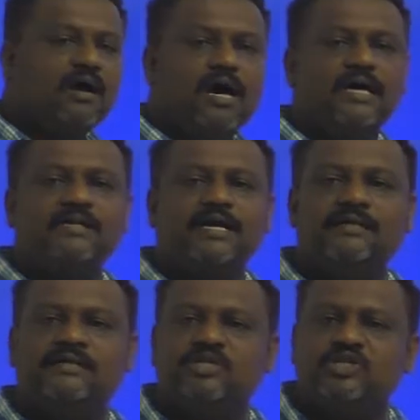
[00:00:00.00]

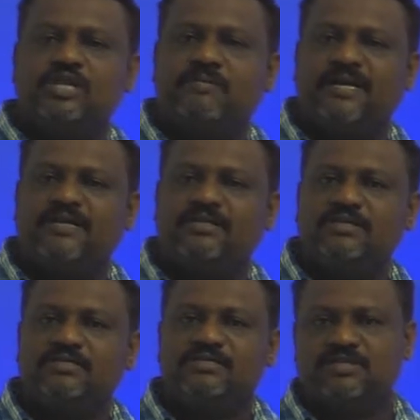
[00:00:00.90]
unconditional branching
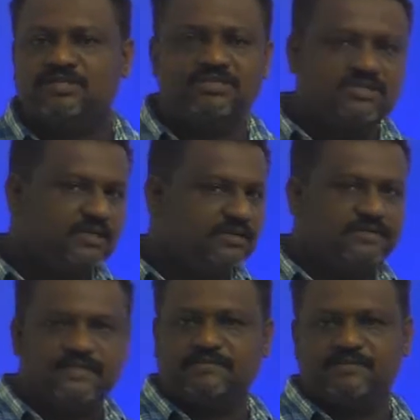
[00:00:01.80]
instructions,
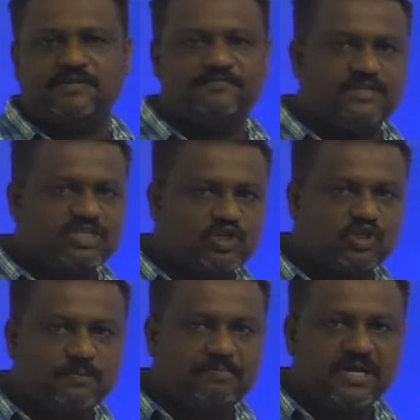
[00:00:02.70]
that was the first
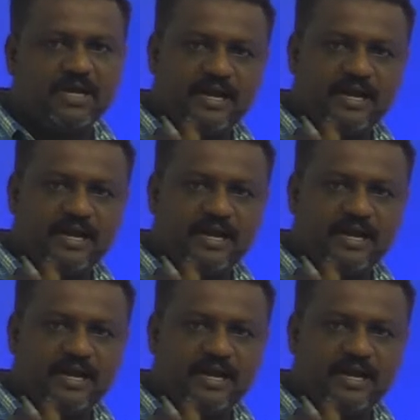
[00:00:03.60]
group,